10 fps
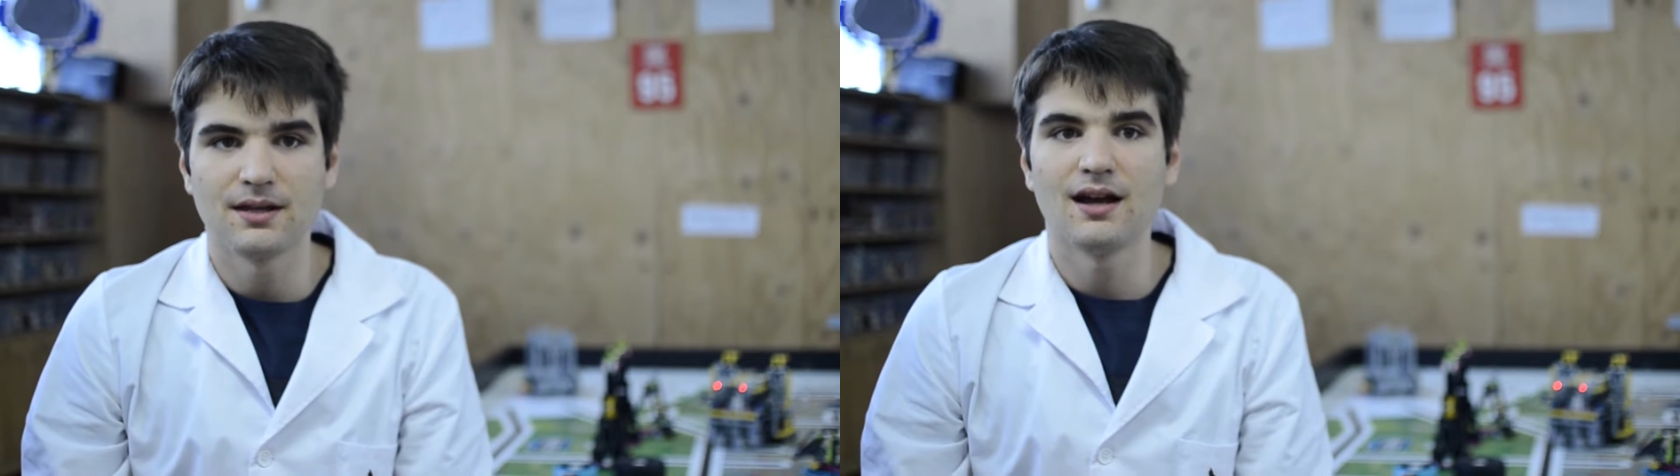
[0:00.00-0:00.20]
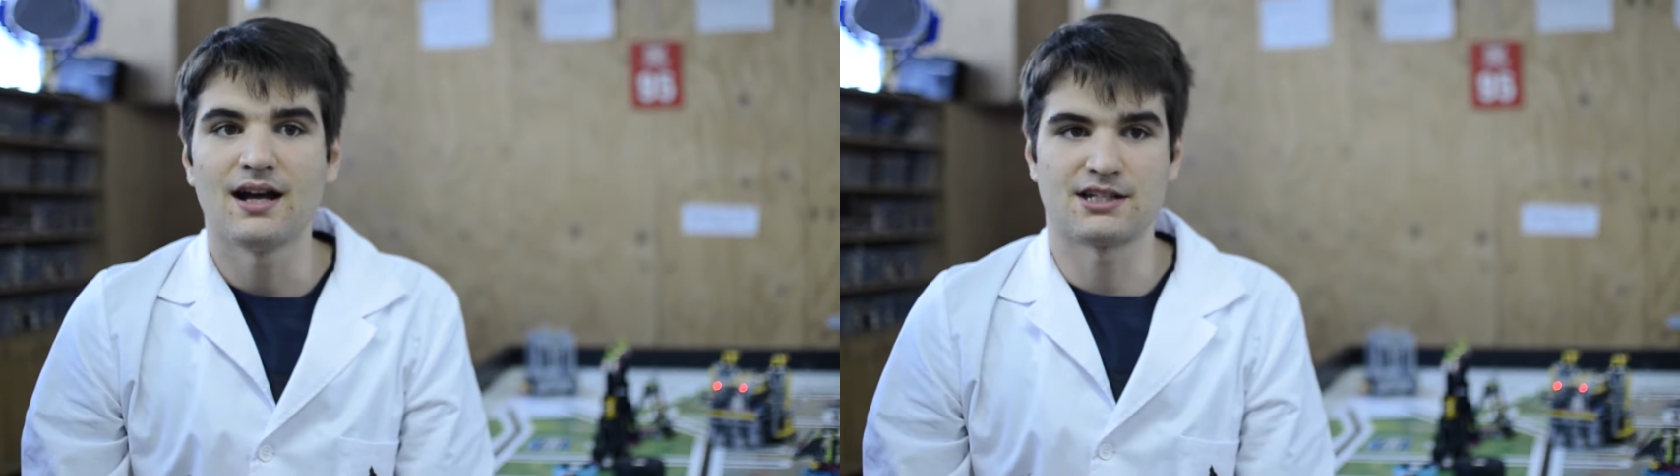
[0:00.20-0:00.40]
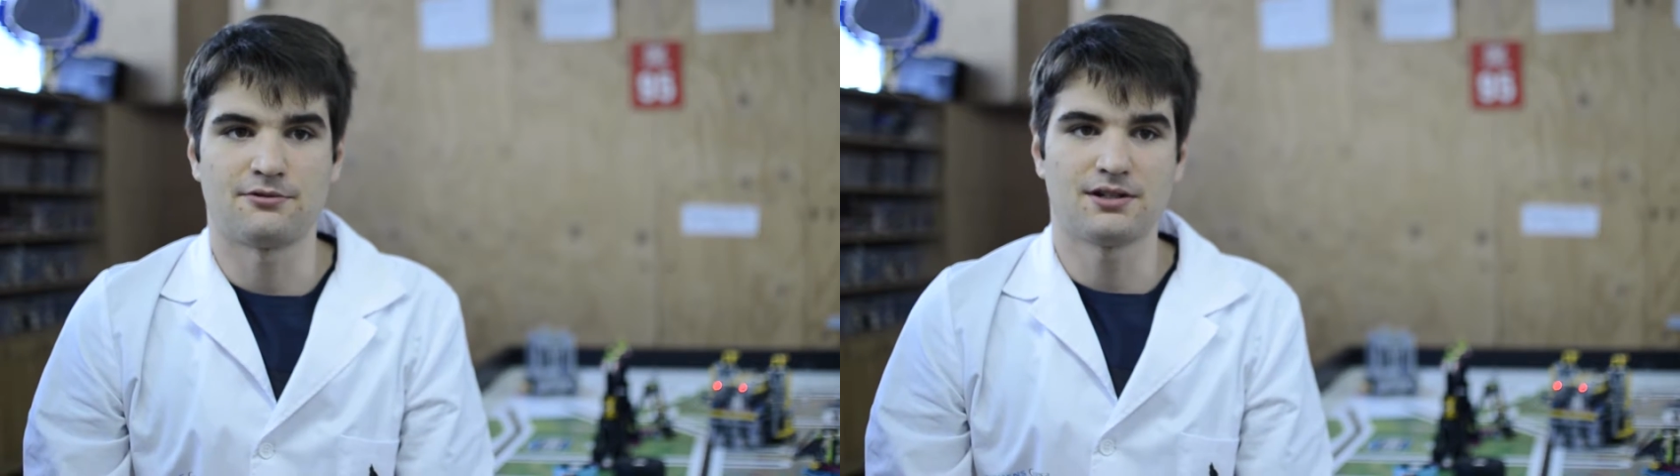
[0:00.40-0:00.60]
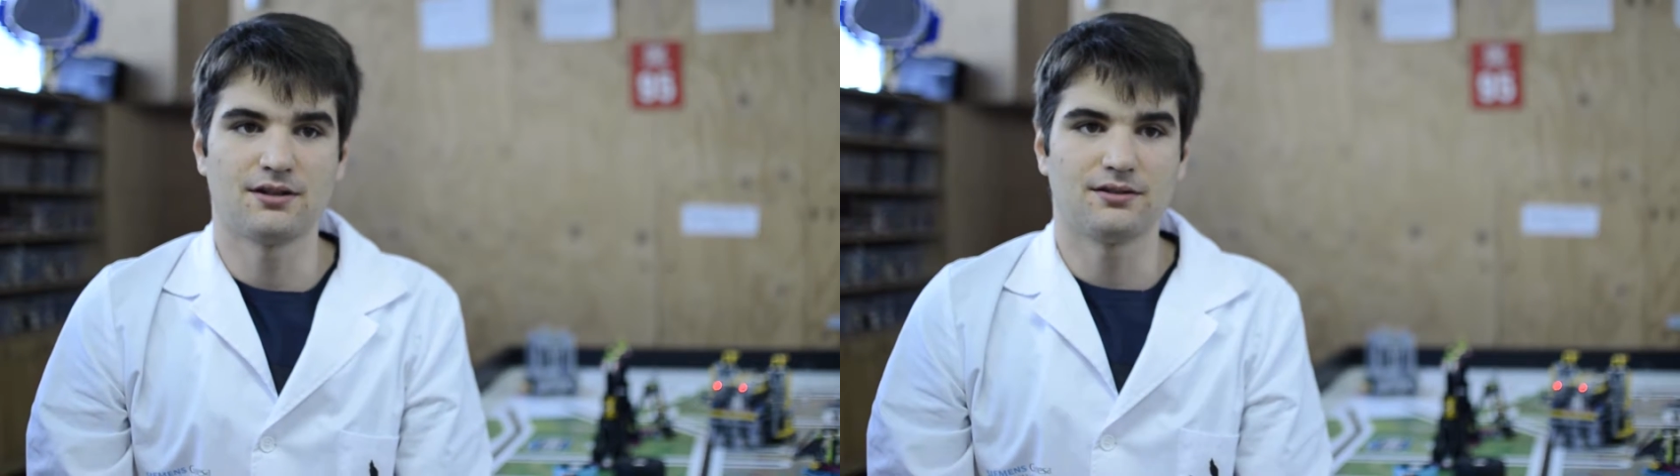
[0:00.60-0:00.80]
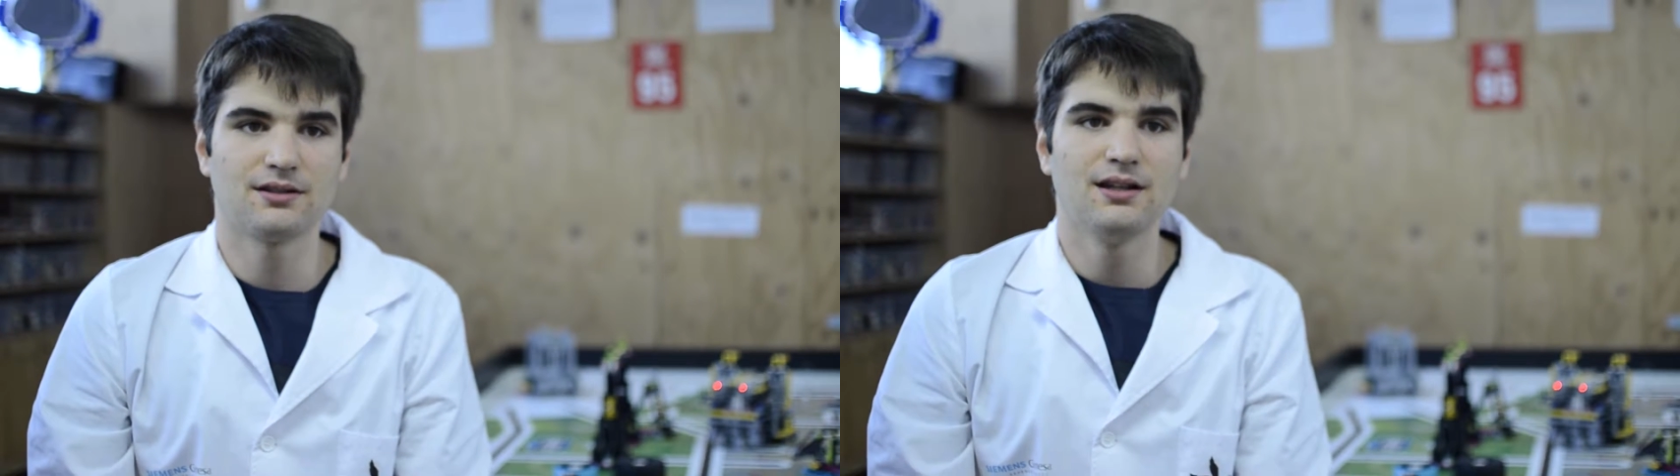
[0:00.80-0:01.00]
As a
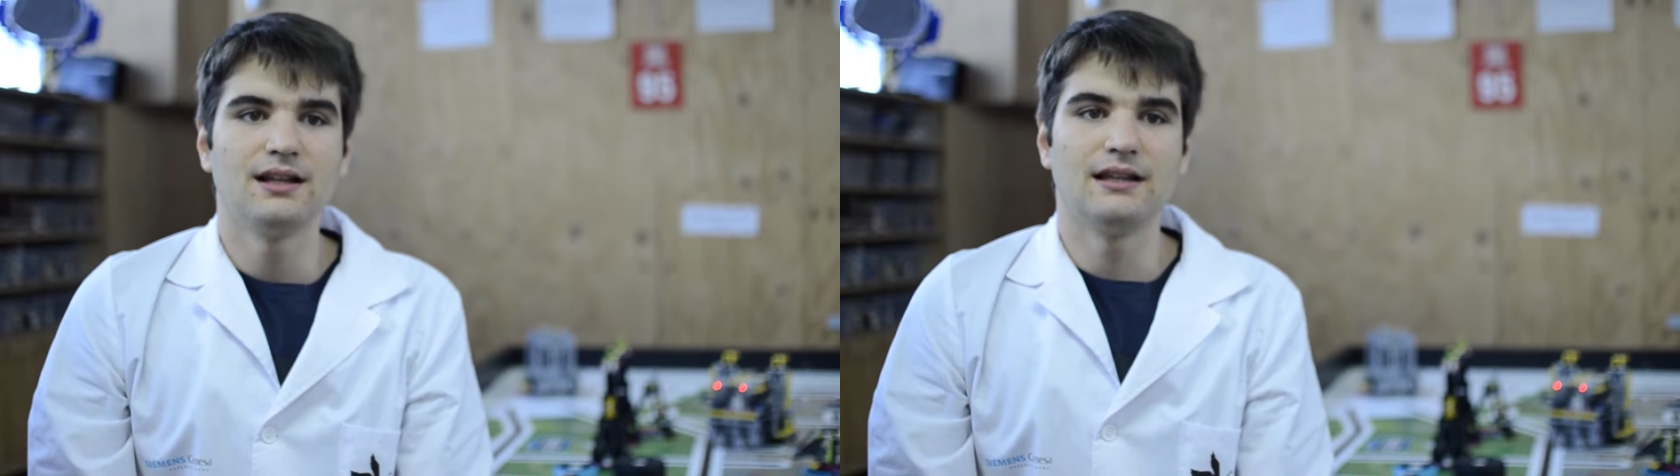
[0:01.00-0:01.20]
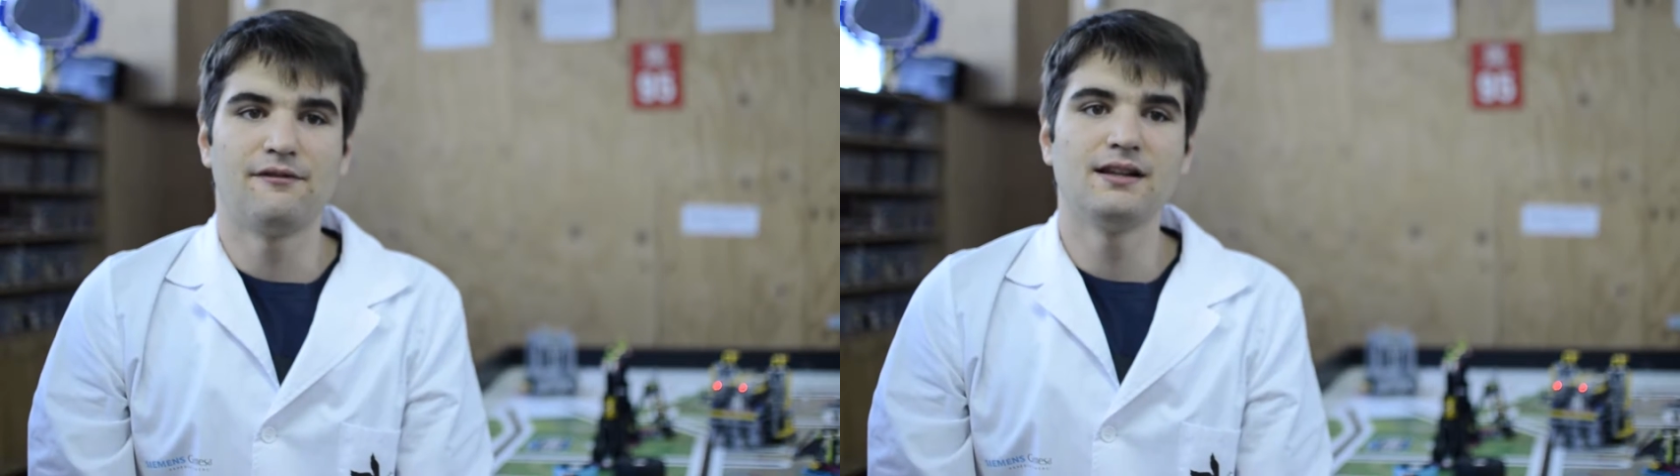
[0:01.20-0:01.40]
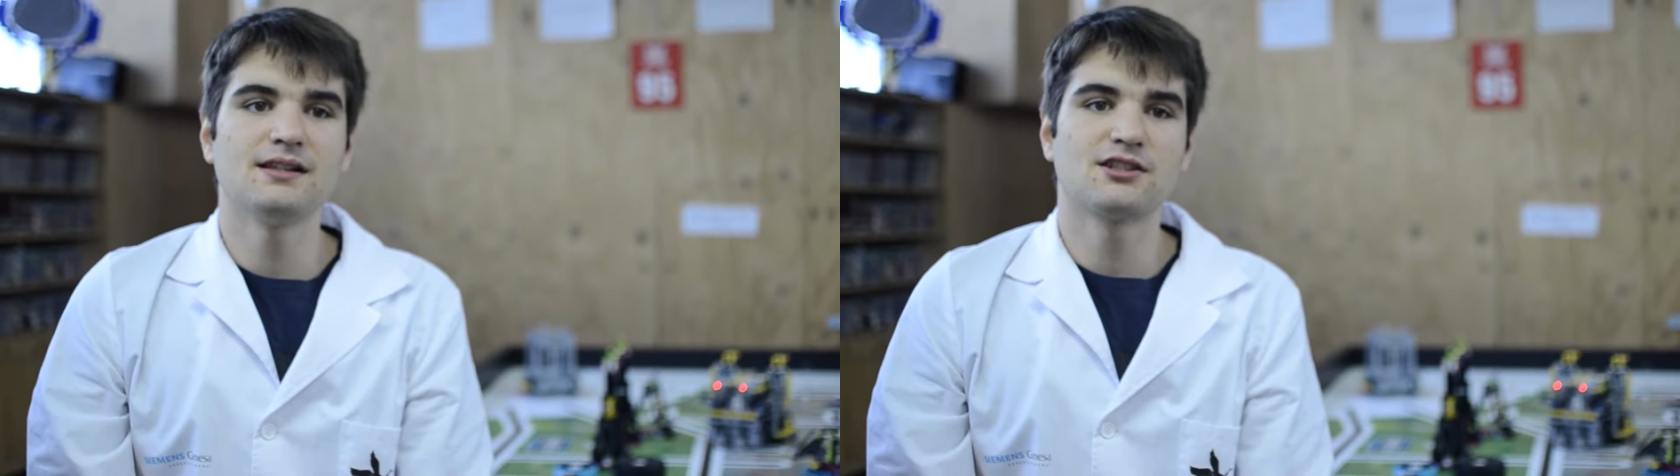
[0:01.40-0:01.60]
result, the field is